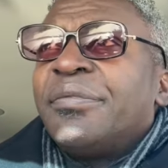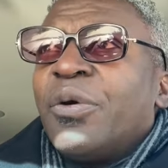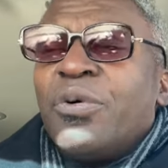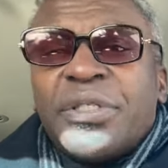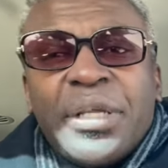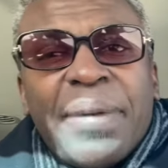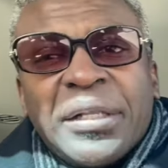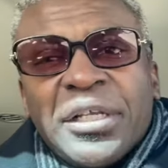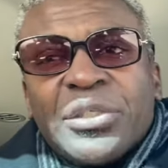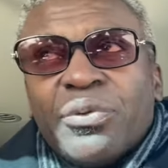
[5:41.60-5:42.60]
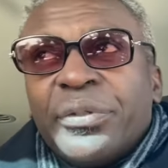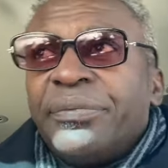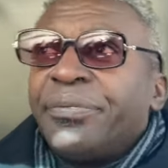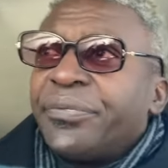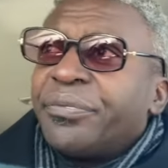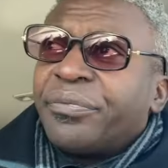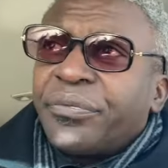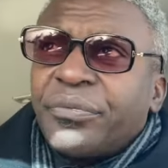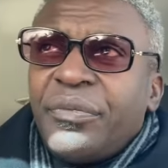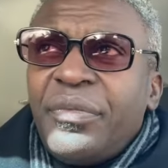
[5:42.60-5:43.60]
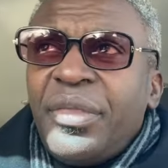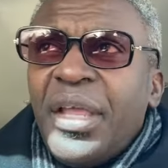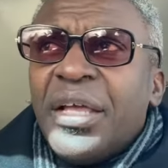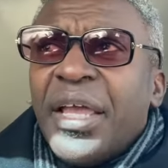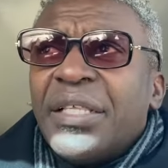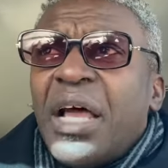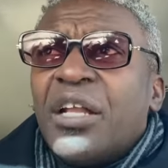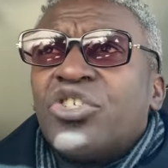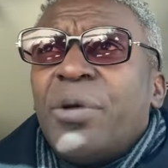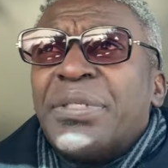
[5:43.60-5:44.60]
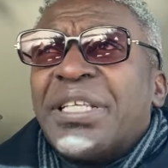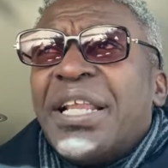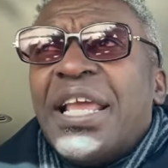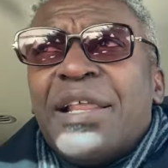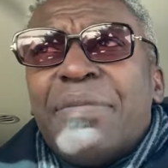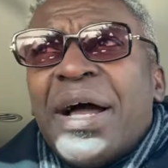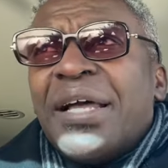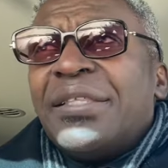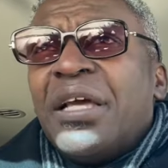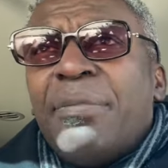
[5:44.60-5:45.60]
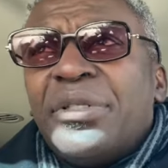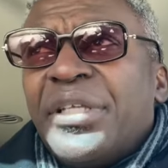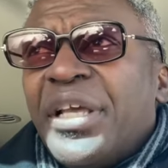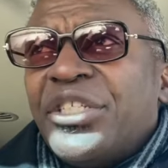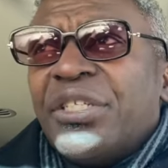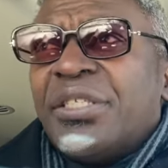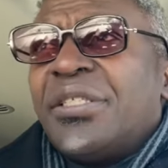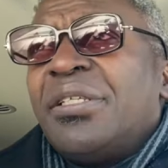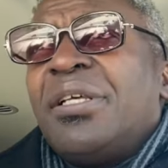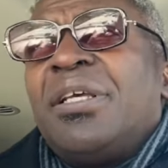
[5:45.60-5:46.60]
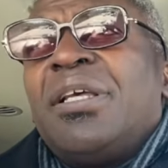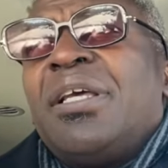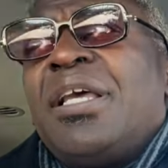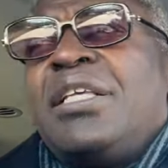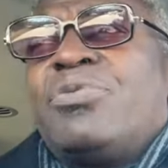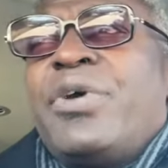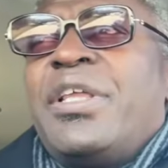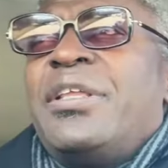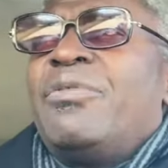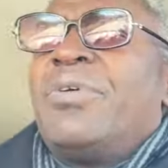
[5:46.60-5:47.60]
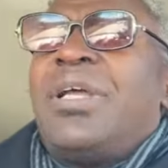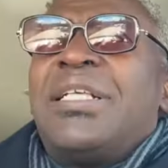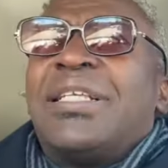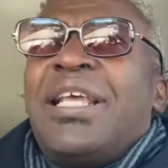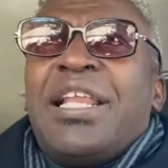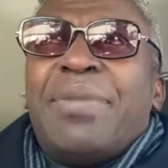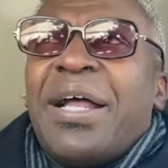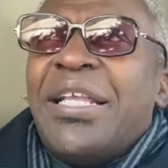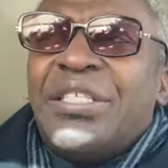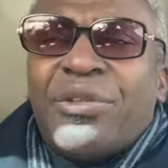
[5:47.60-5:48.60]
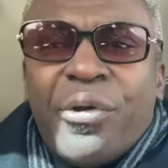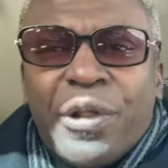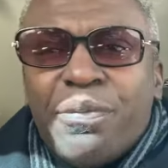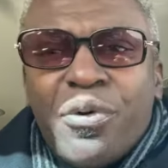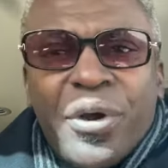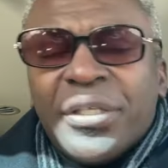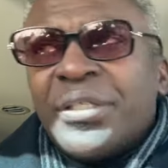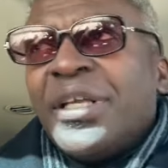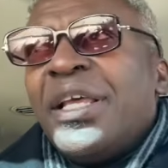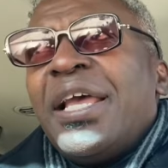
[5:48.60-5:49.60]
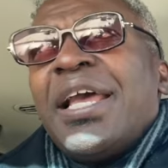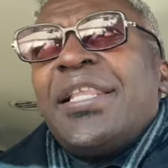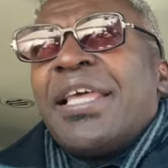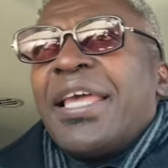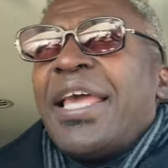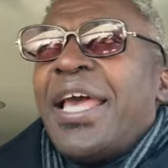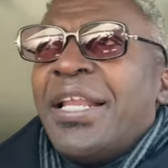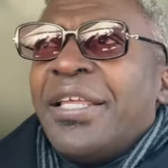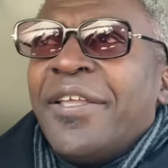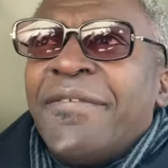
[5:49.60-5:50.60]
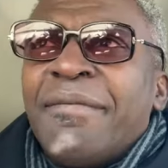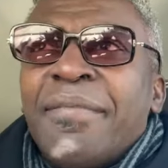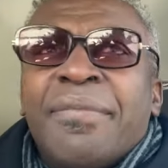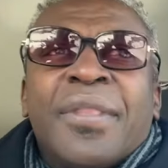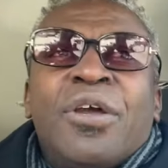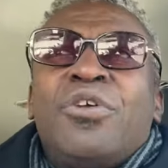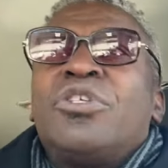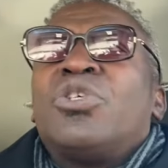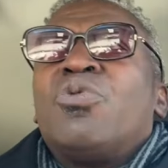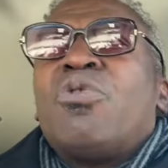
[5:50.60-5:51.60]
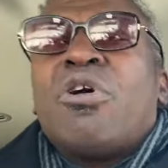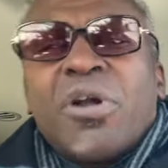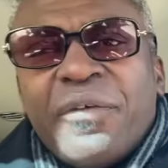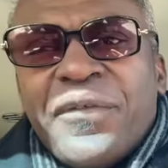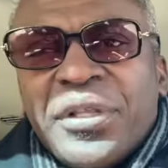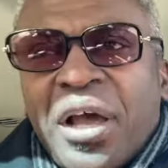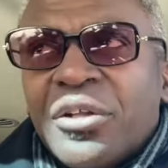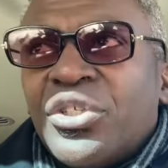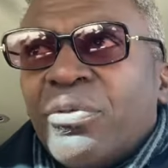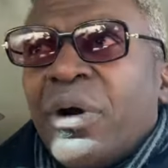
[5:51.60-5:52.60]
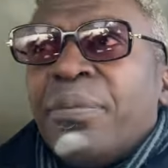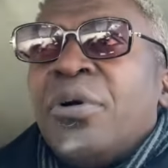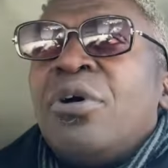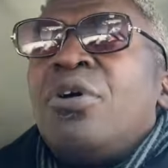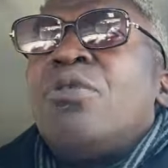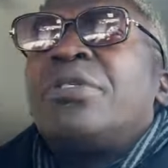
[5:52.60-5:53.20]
we'll see about this one. Again, Donald Trump is leading by double digits. He's leading by at least 30 points. And Nikki Haley, who used to work for Donald Trump, who